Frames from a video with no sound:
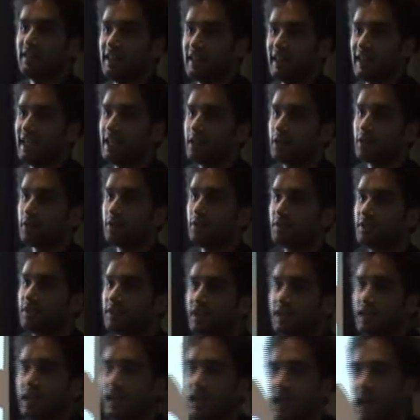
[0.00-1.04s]
the
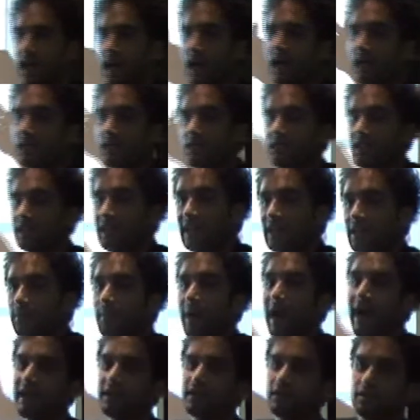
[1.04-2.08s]
issues to link
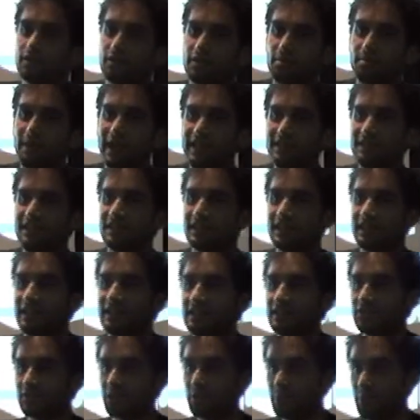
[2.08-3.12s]
back to the pages
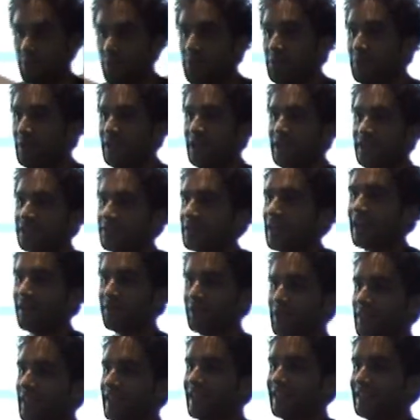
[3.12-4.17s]
in Drupal so that
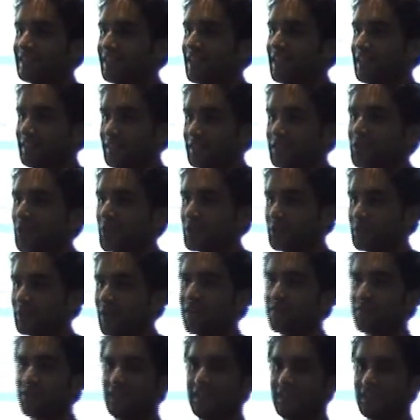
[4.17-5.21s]
everything is nice and
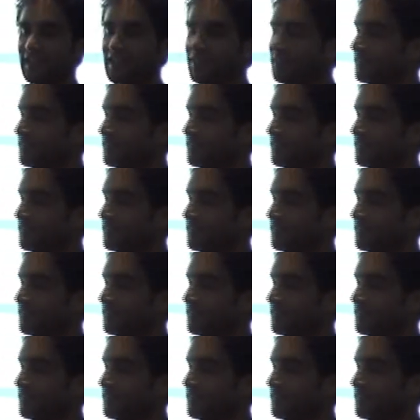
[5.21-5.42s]
cross-referenced and